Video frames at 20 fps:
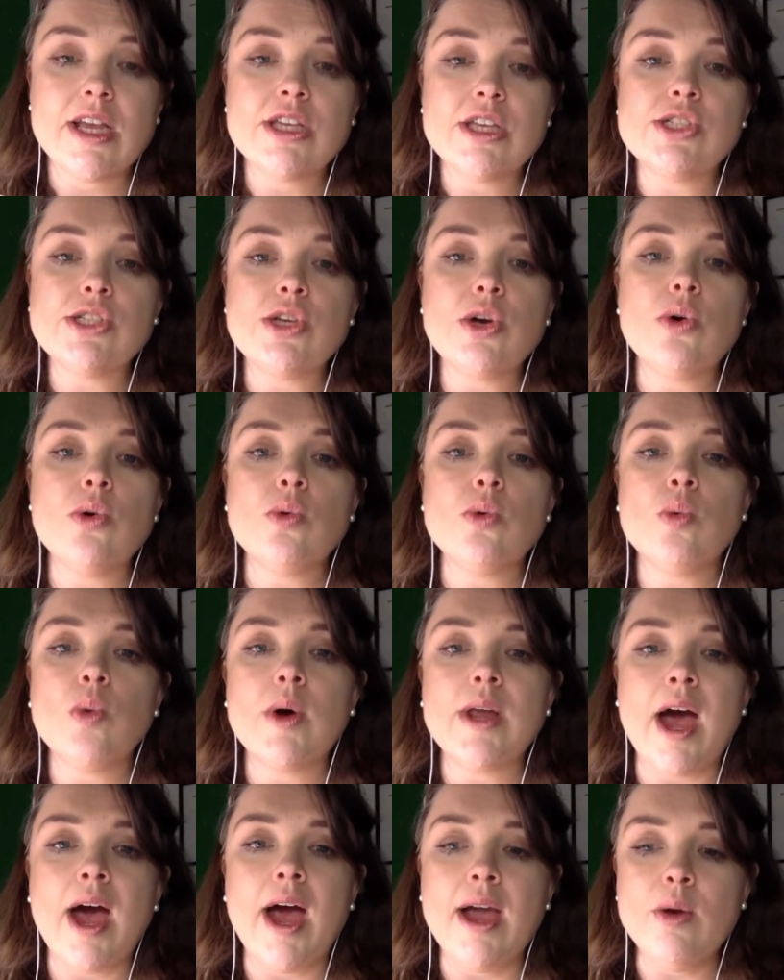So
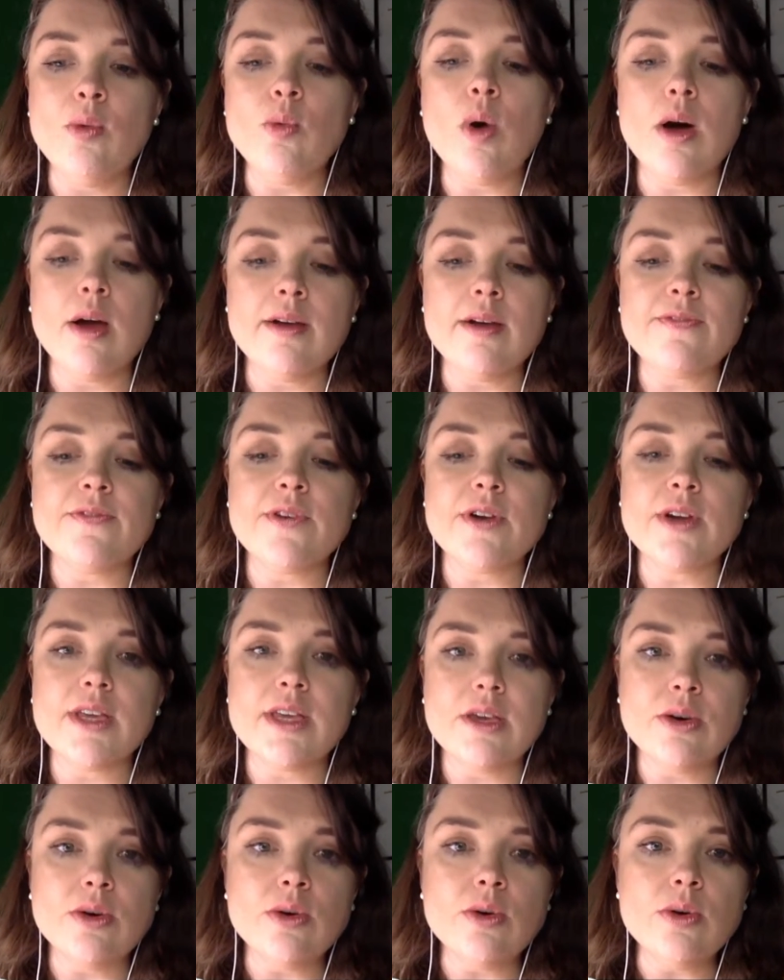what I want for
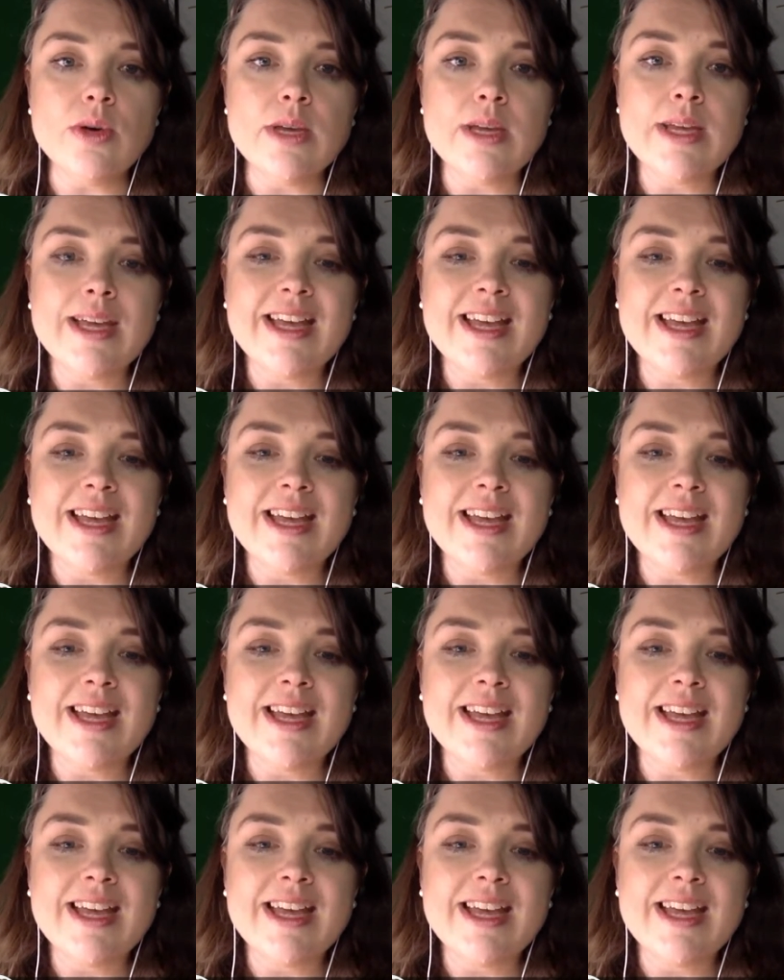you